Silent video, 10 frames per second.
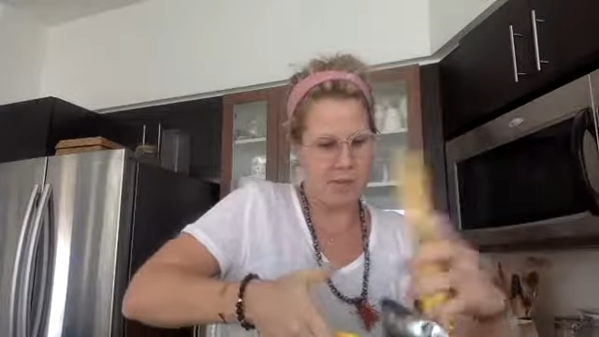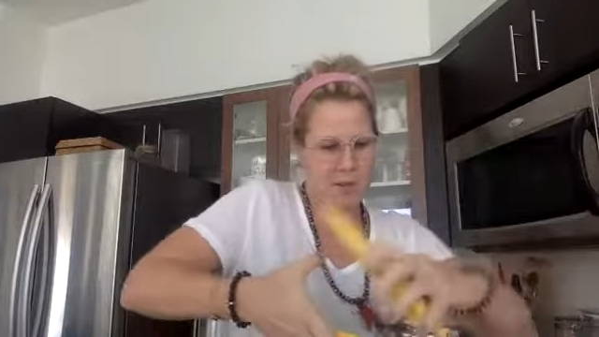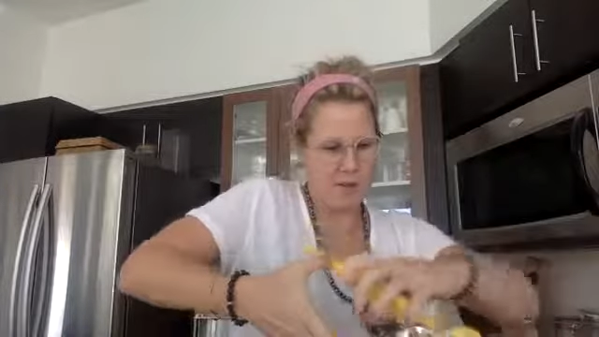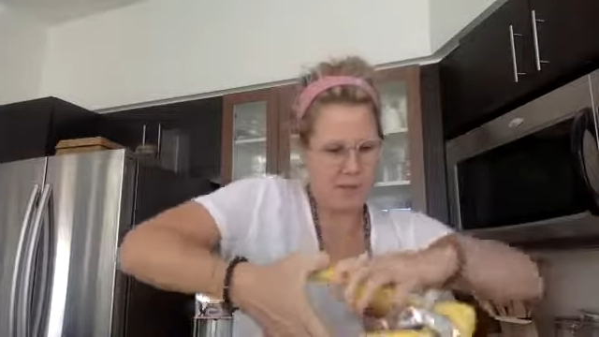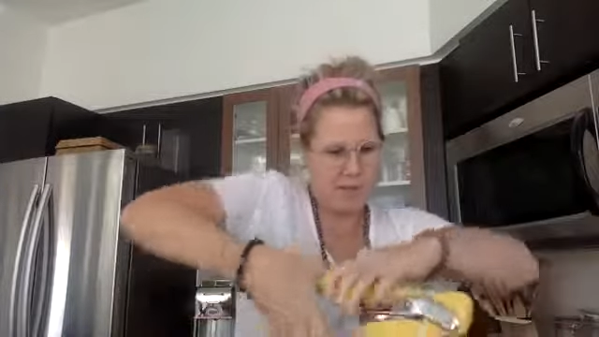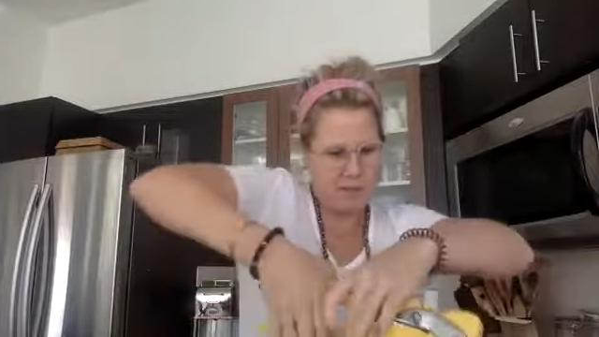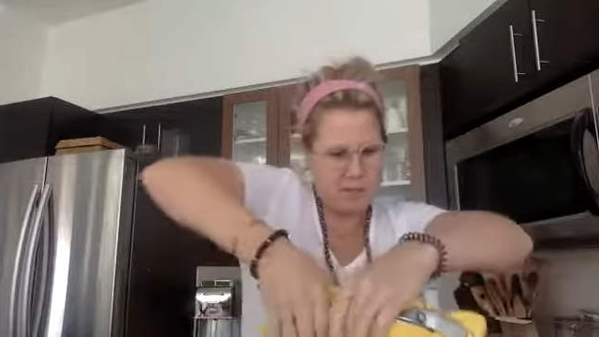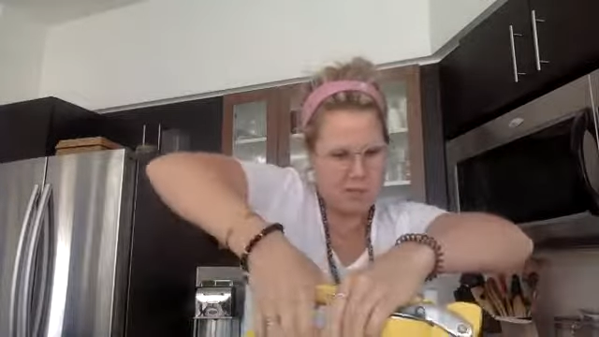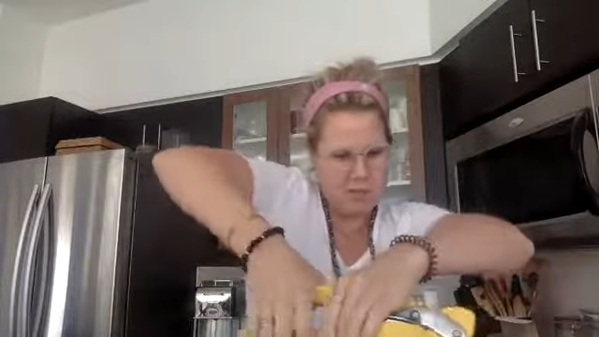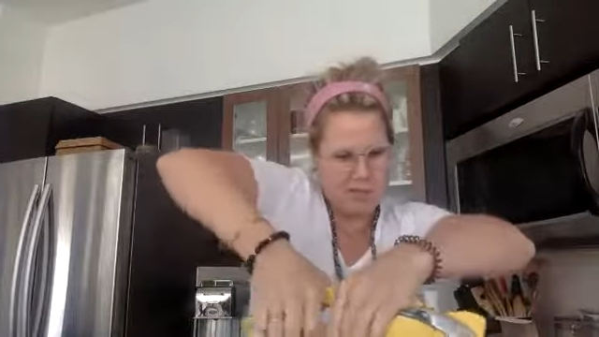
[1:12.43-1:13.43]
So I've
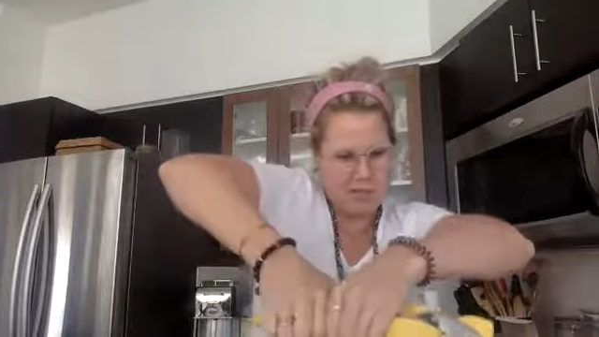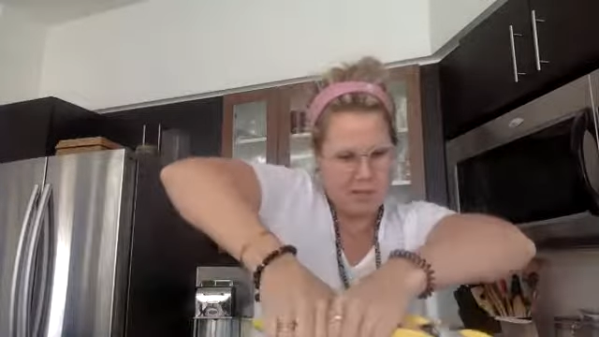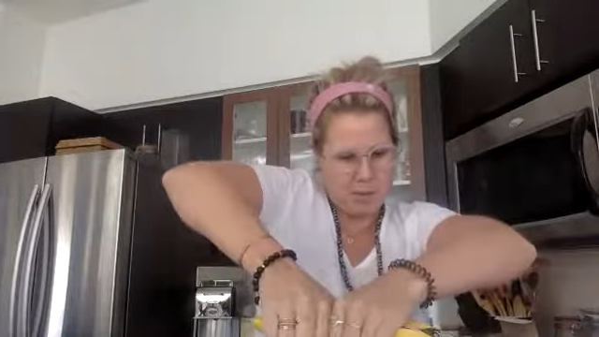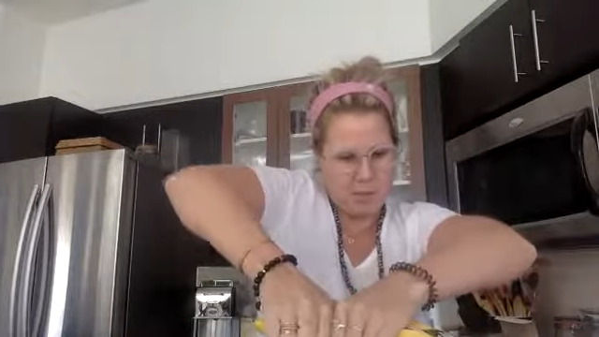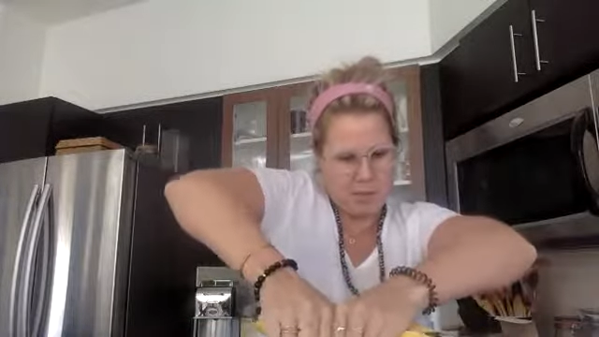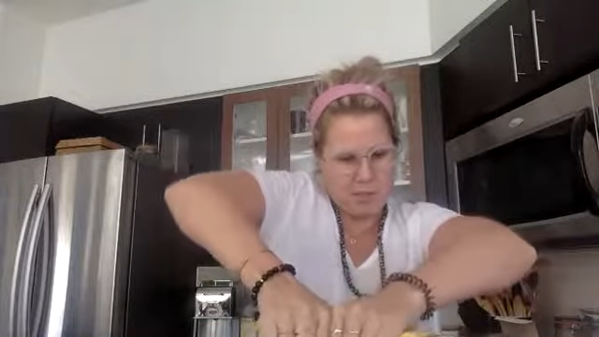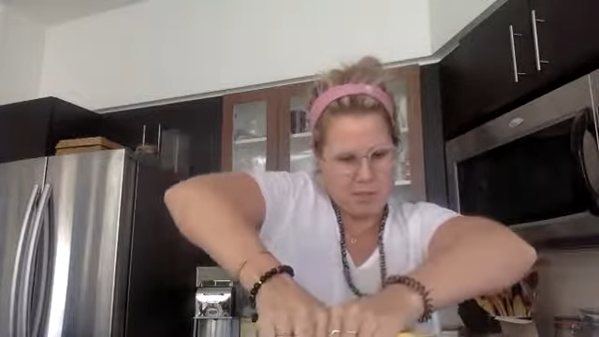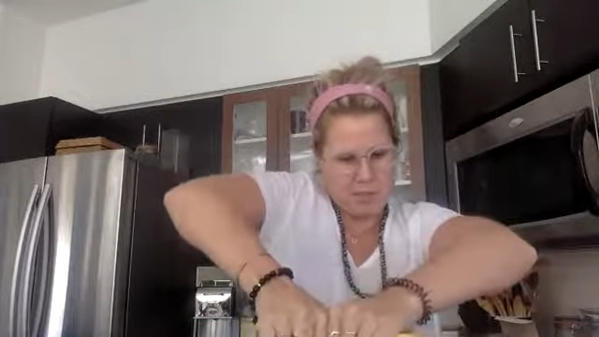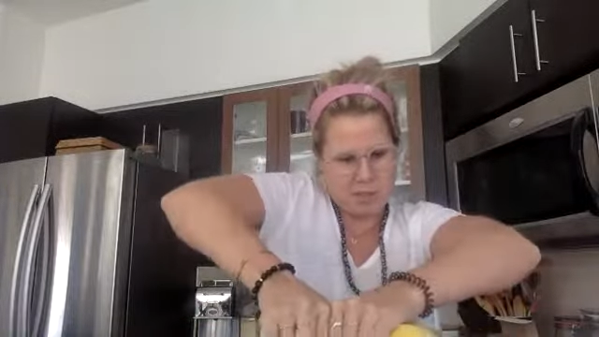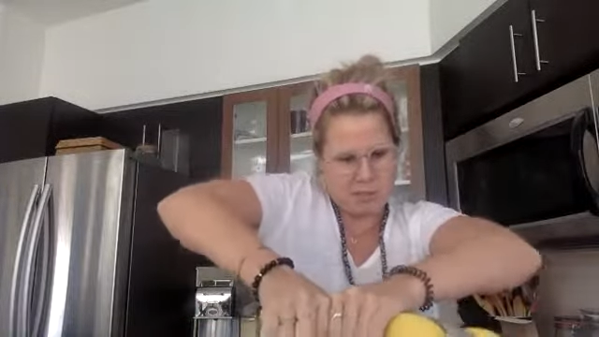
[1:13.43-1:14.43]
squeezed it
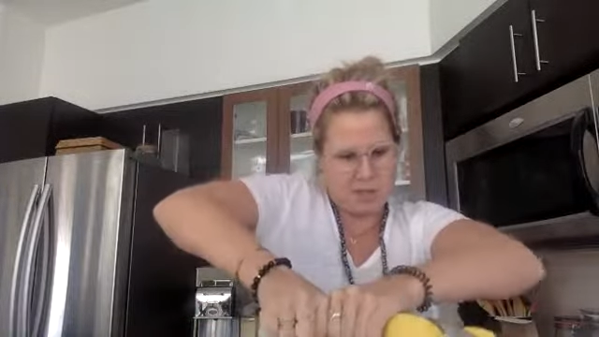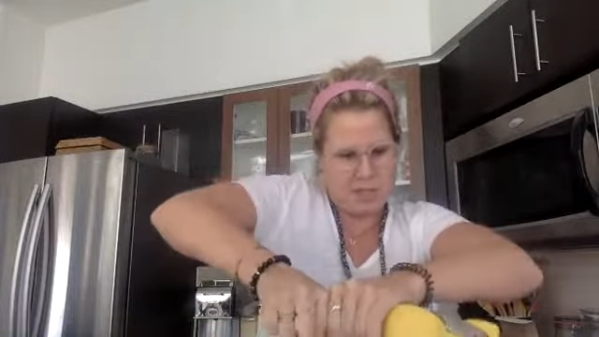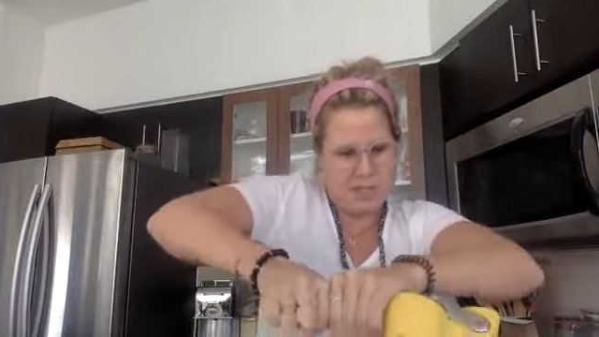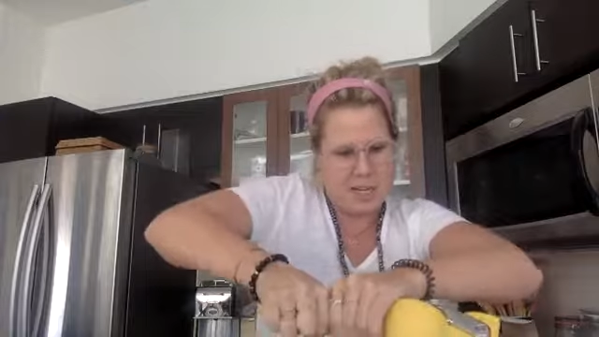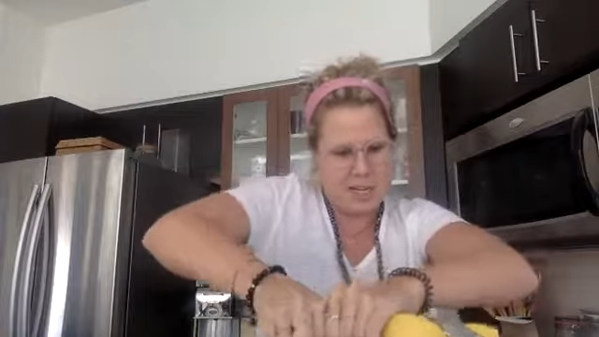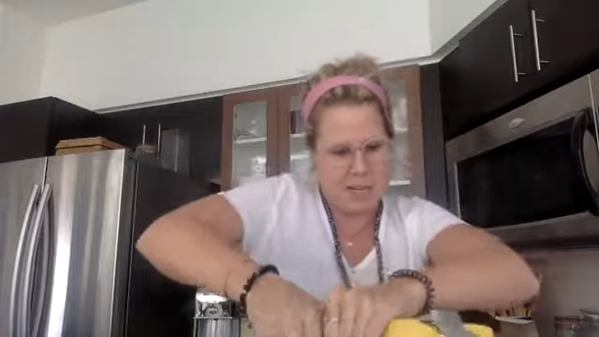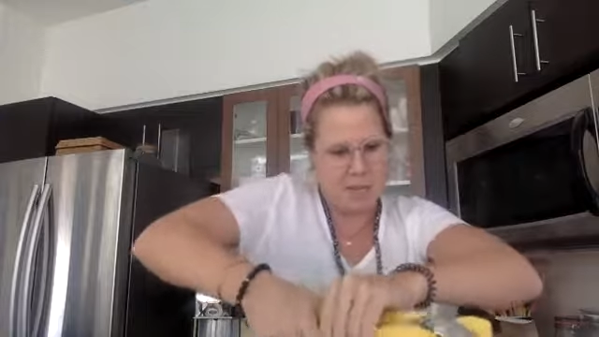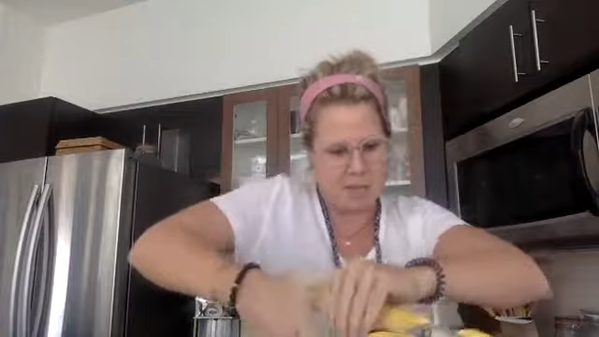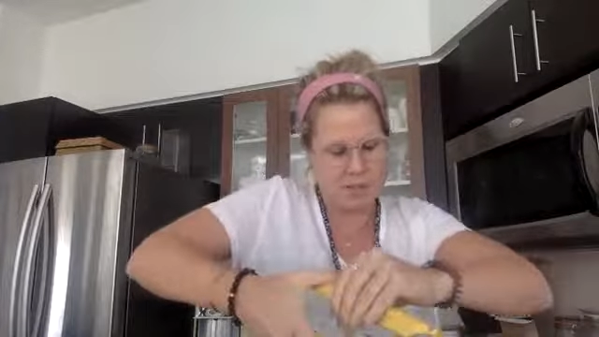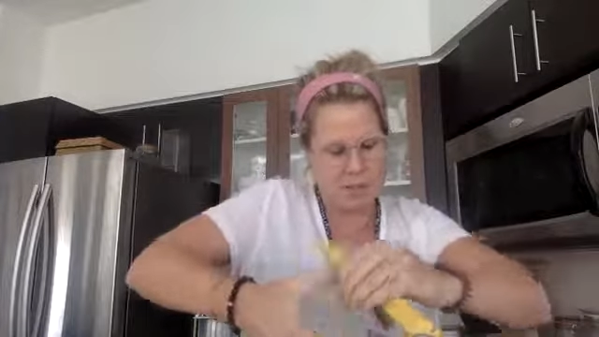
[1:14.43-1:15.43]
almost 3
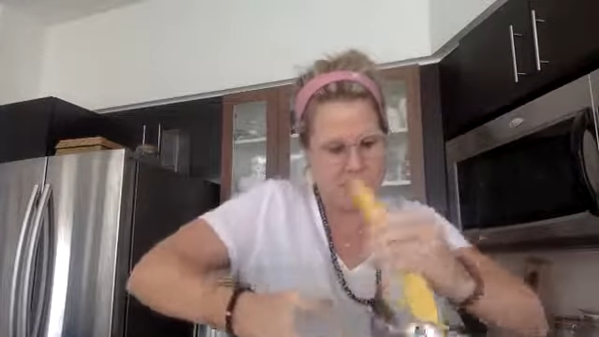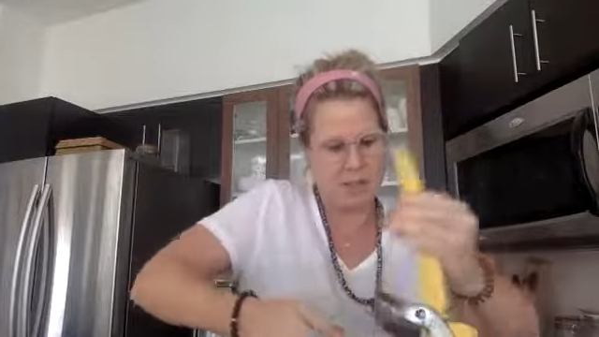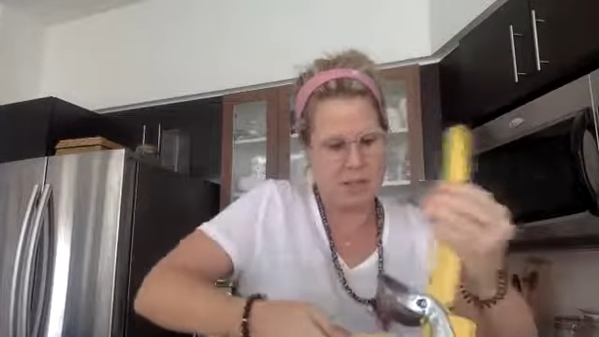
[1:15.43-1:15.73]
times.